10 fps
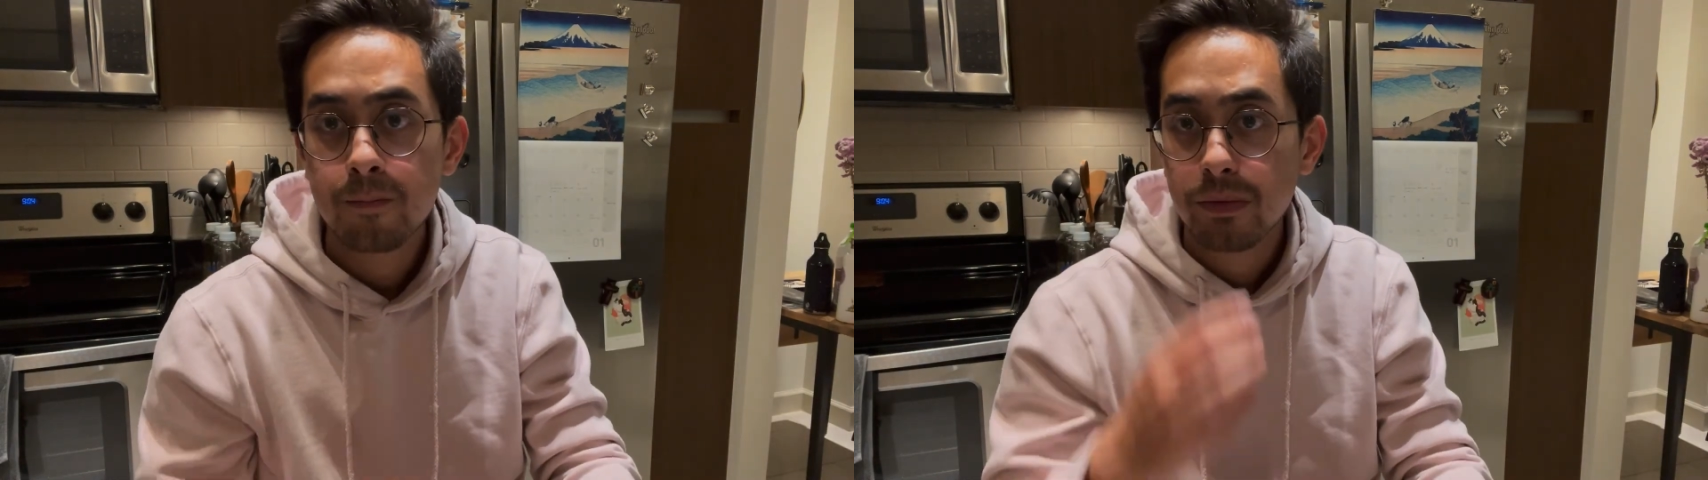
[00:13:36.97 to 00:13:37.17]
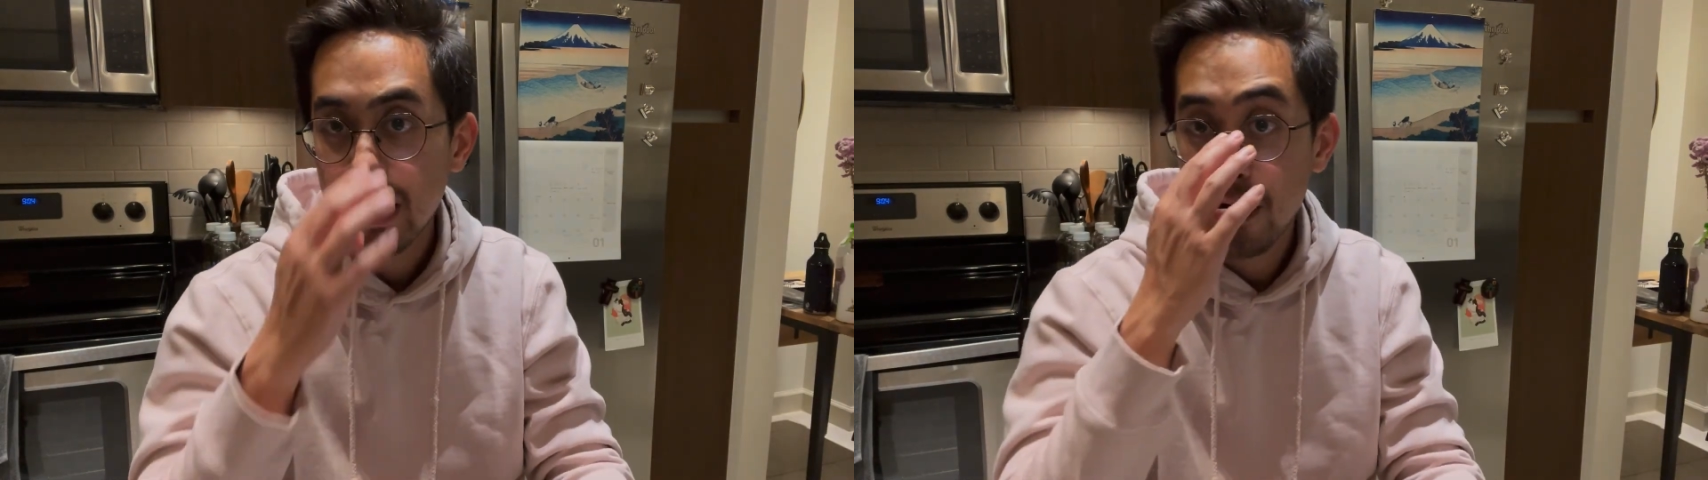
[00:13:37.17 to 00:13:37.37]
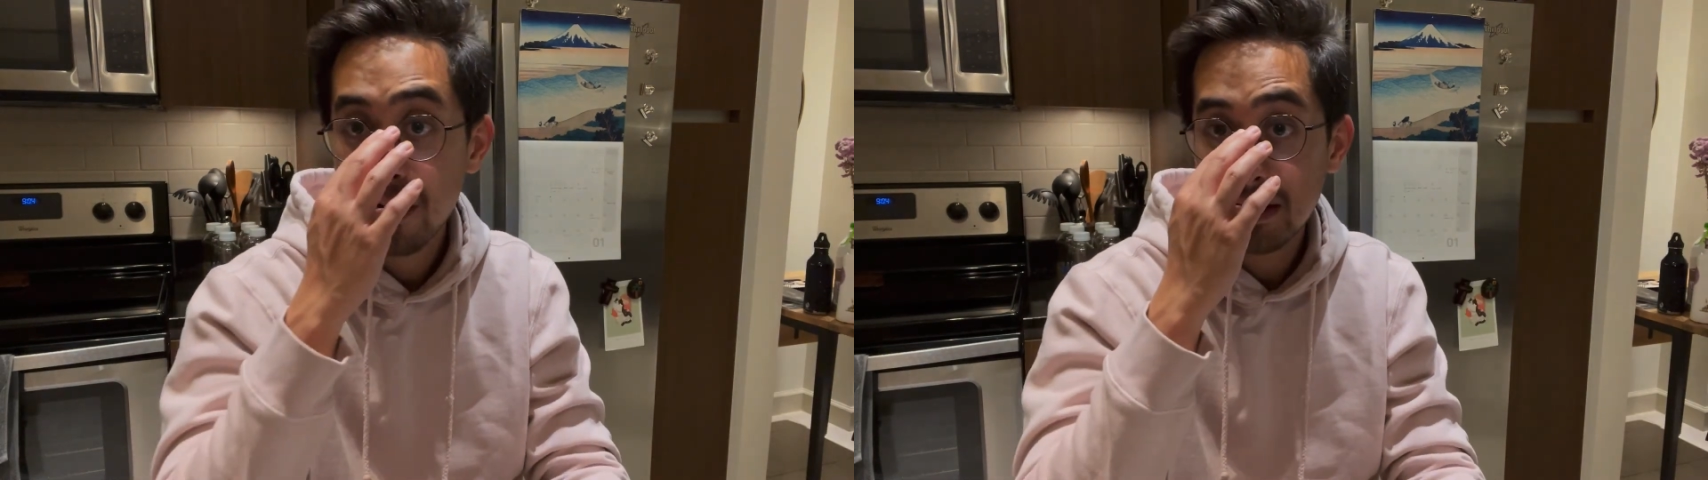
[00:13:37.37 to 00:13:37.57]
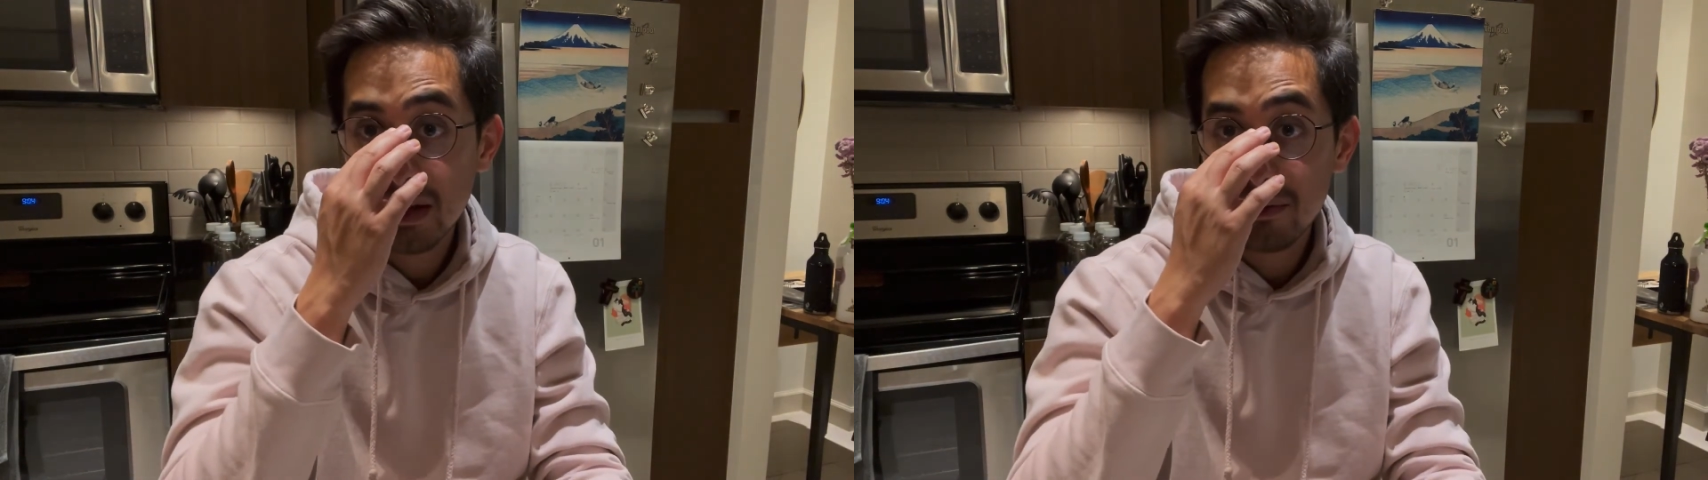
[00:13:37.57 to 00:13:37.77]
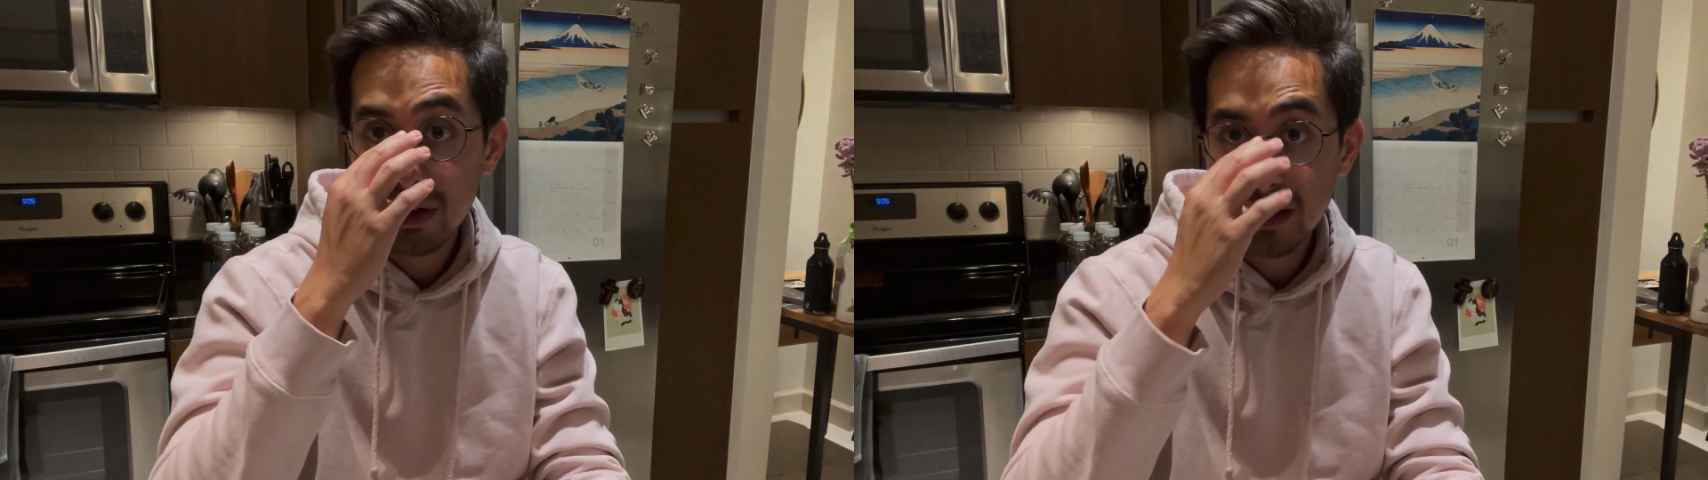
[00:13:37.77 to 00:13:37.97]
Health Aid
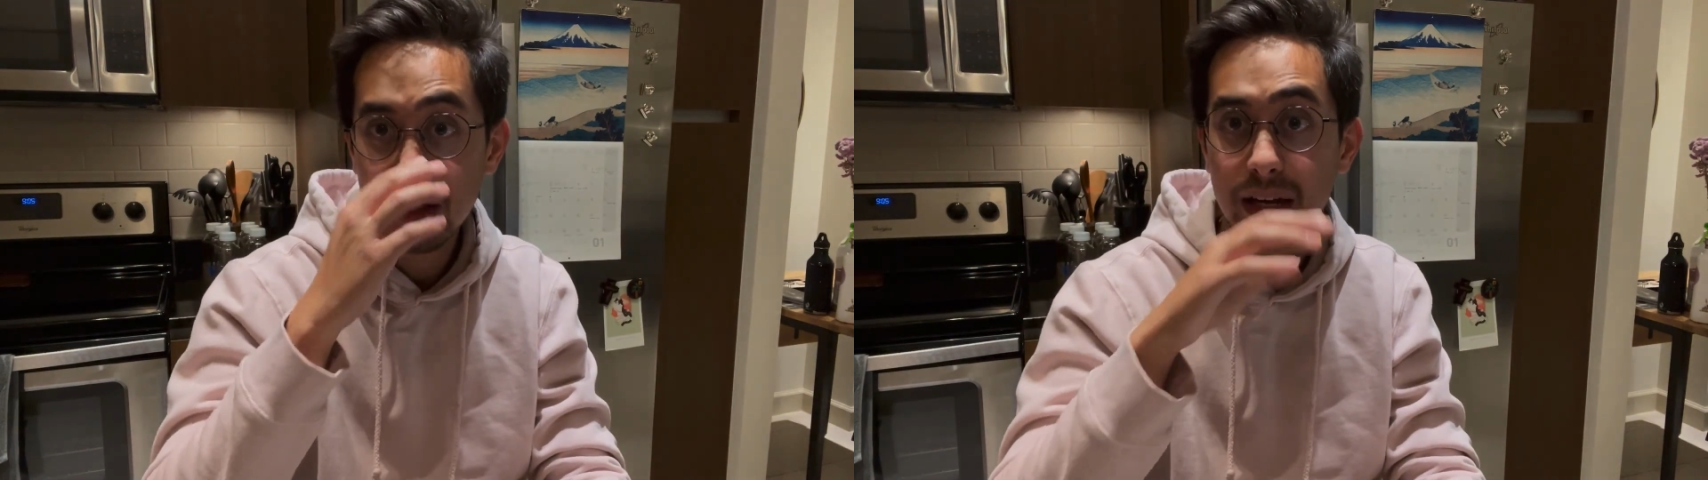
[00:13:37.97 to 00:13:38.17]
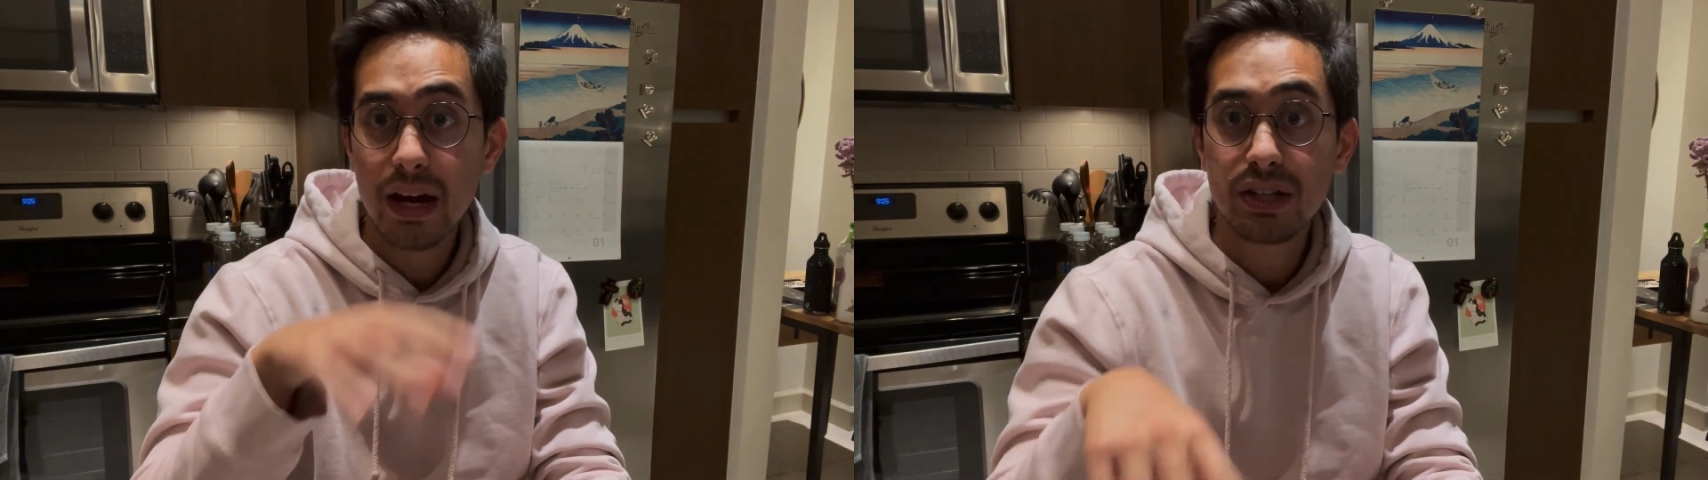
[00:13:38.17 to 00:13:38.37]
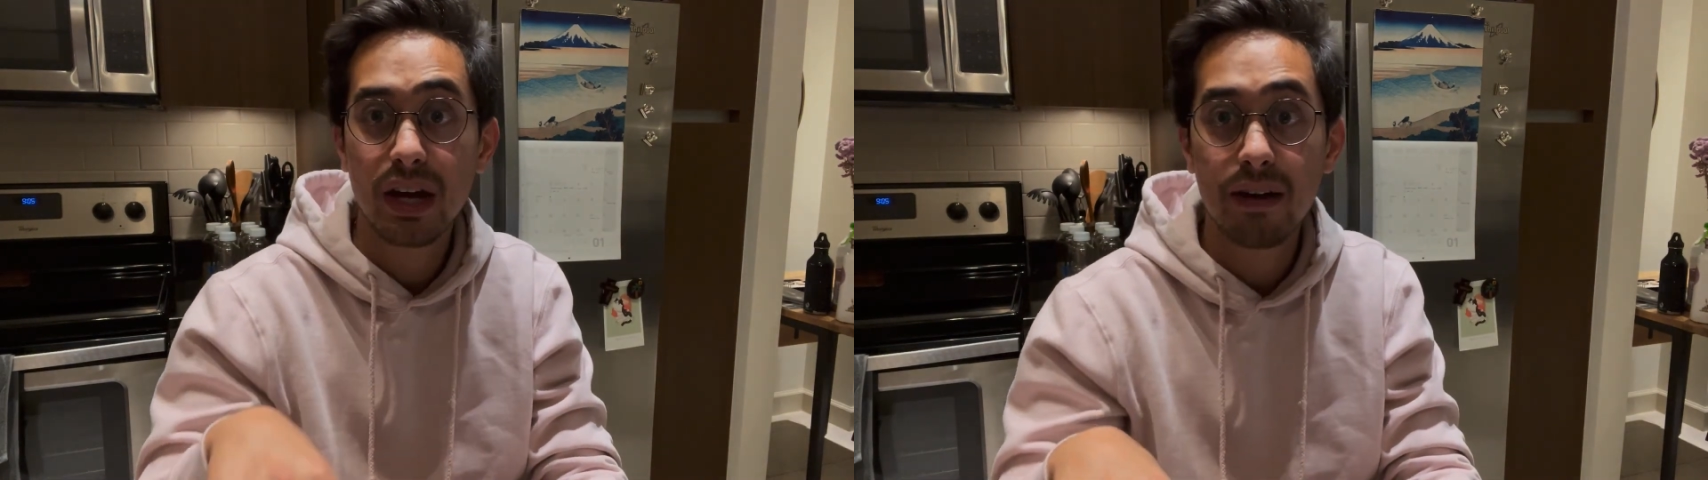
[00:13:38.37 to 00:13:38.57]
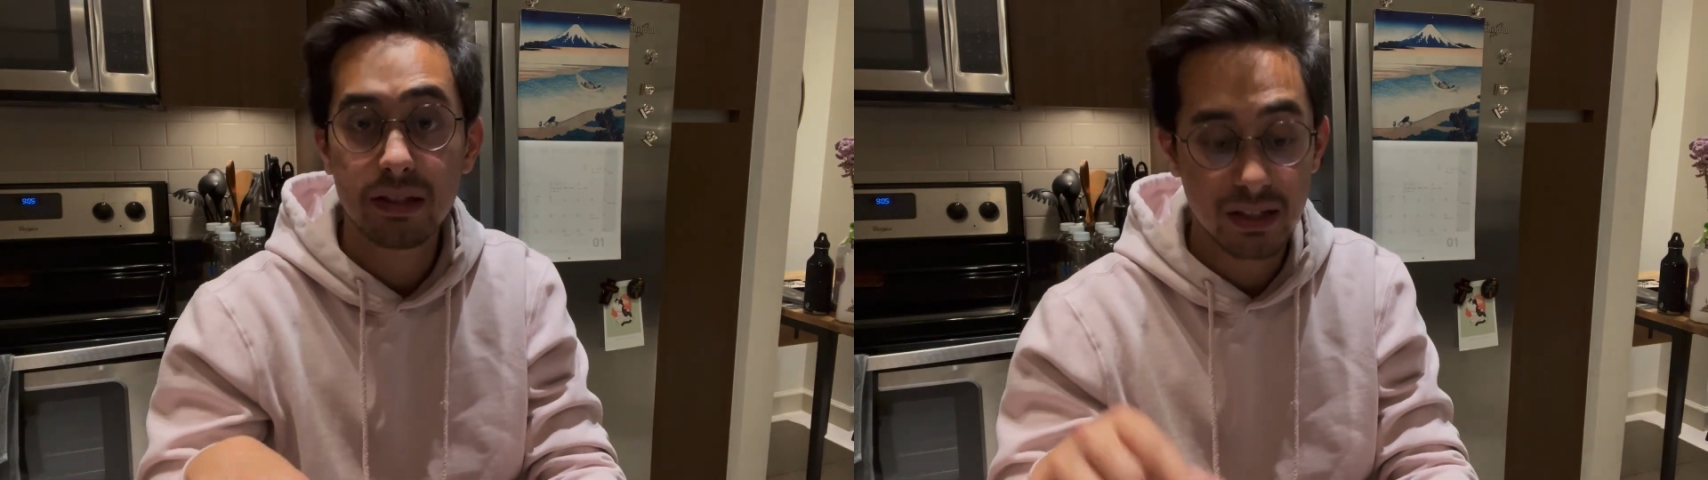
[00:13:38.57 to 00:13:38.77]
did recently actually have to